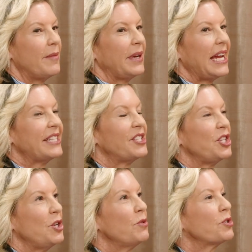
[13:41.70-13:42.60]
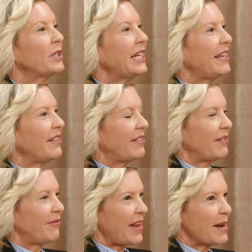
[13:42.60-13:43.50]
It's usually the
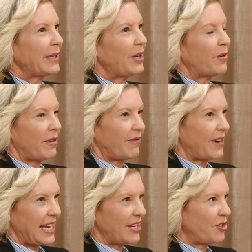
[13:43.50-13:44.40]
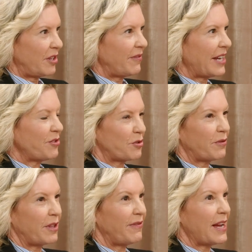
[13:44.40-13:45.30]
family or the financial advisors
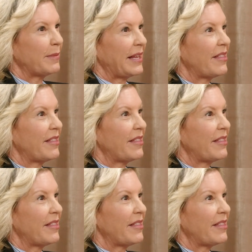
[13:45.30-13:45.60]
for the family